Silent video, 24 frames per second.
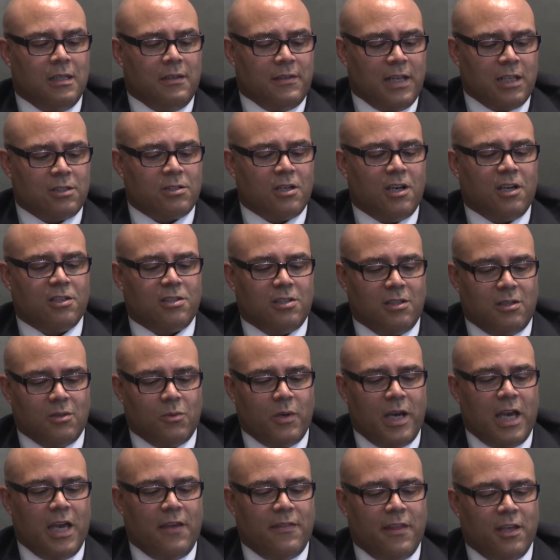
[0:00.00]
And that's also the
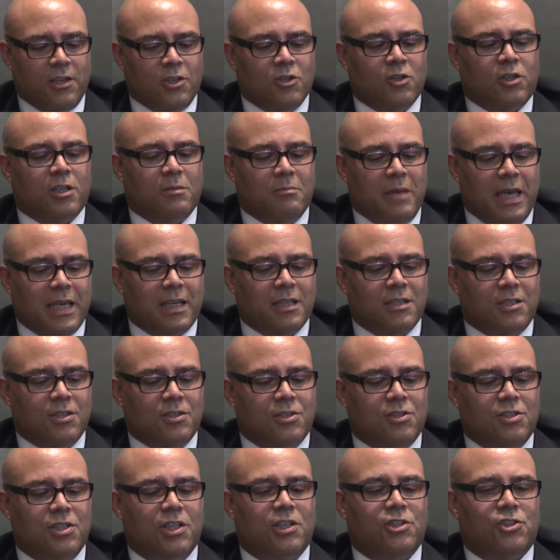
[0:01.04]
way that you can make a
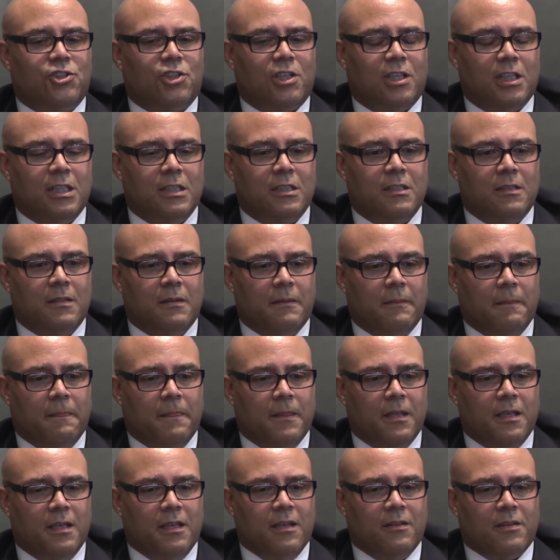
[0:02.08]
decision
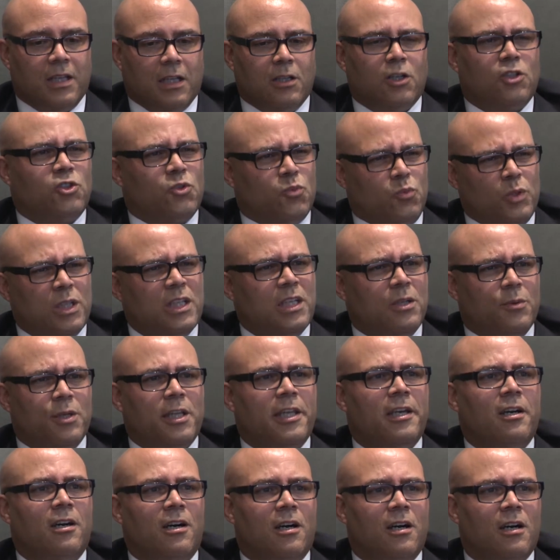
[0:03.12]
that looks really,
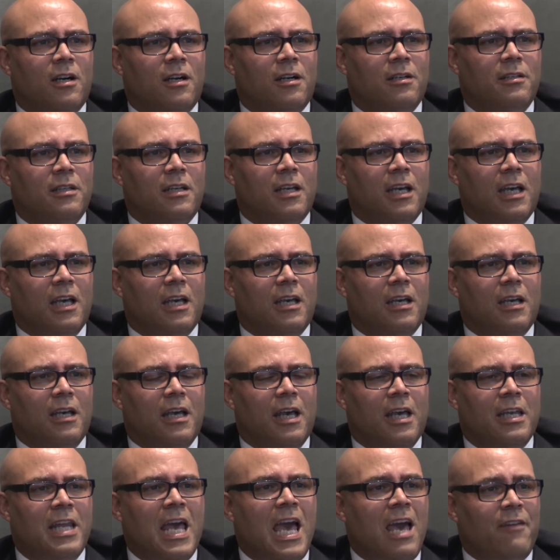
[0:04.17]
really hard
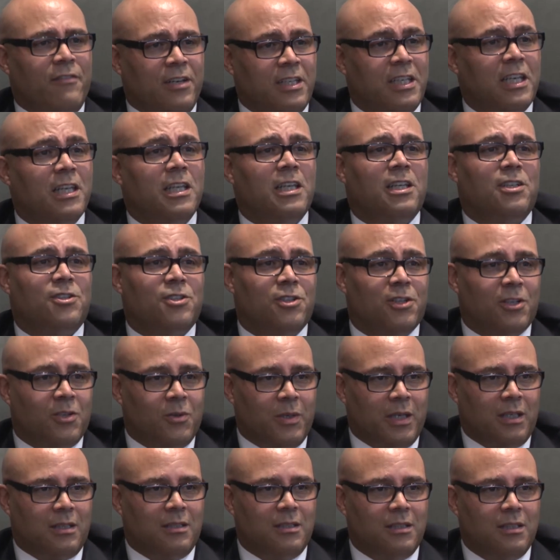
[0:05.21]
and have it get easier
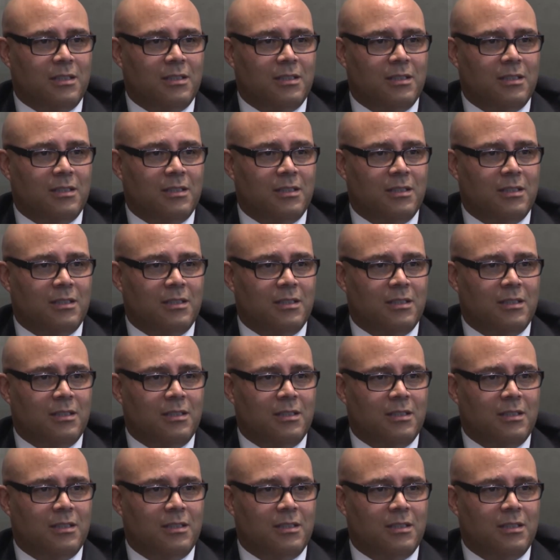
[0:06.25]
quickly.